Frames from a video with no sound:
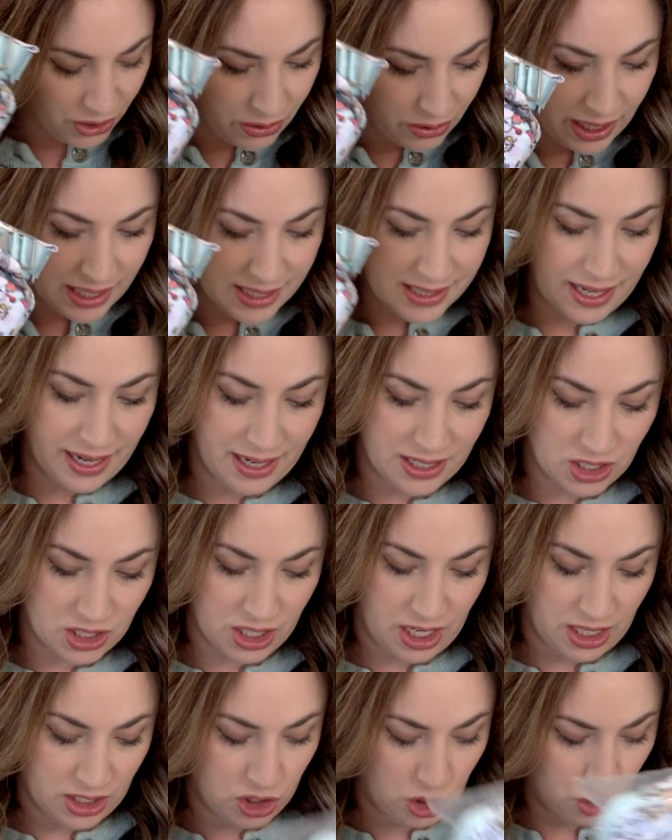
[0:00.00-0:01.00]
you guys. I actually
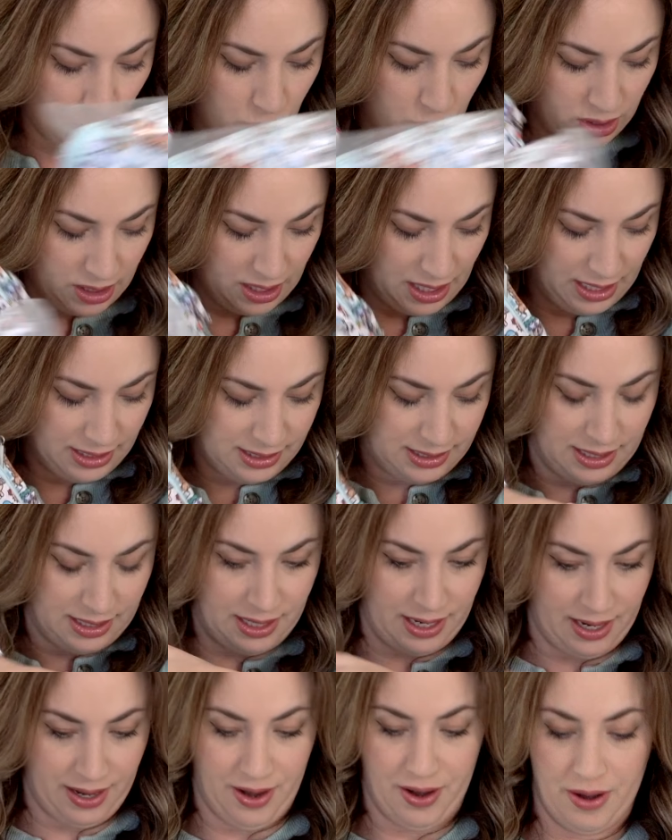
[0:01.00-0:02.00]
got two things in
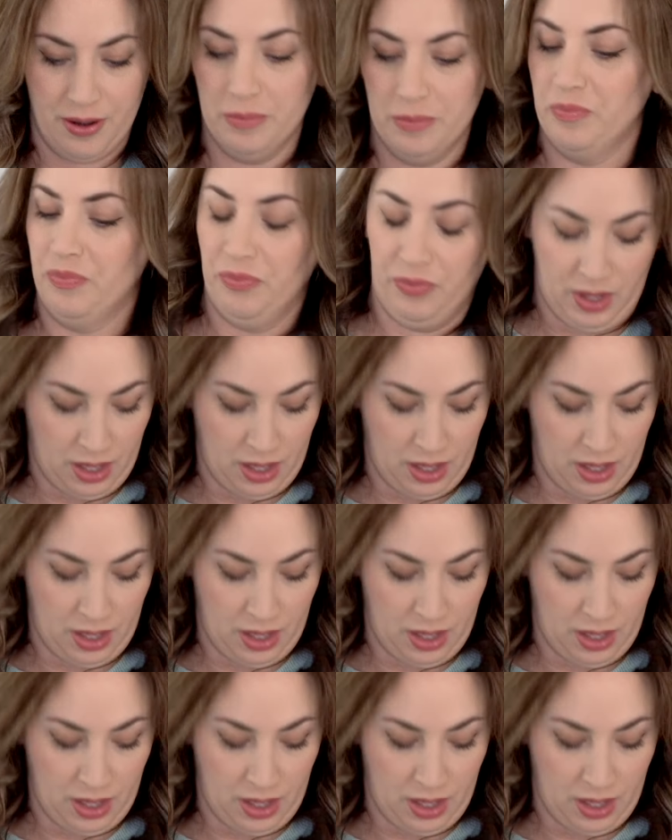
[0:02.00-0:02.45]
here.